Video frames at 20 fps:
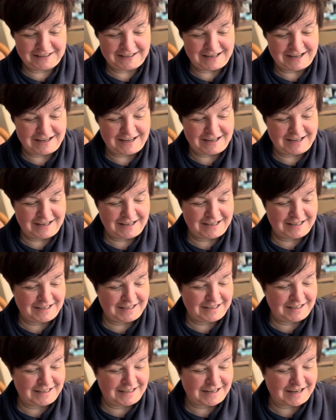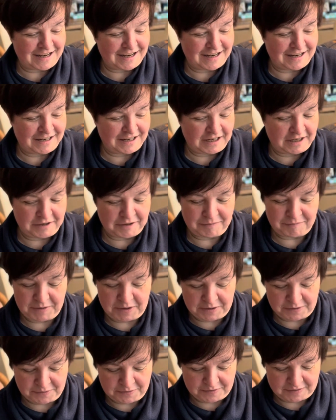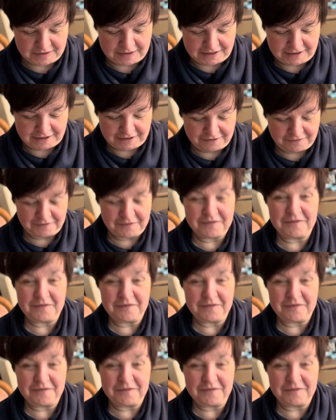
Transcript: And I'm using